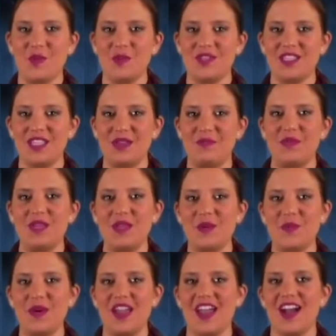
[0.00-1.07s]
there was going to be
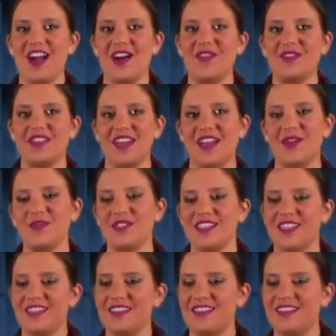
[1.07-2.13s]
a way out, that I was
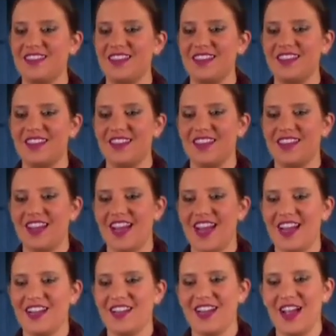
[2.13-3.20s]
going
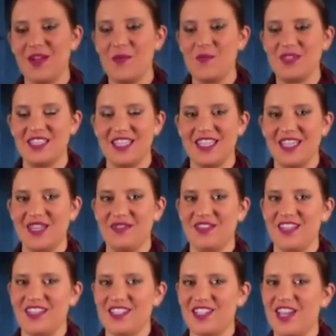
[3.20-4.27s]
to give
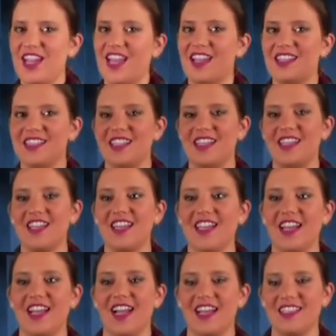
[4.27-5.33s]
it a chance. And
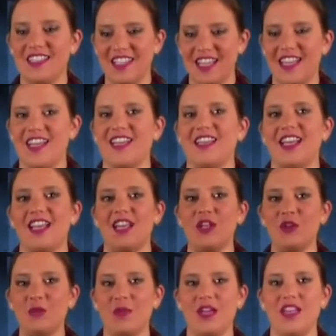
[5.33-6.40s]
I did, and then
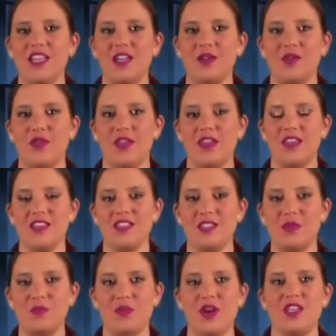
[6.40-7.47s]
little by little, the
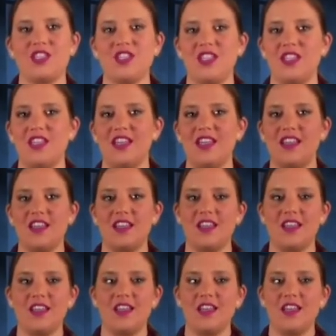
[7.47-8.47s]
depression, the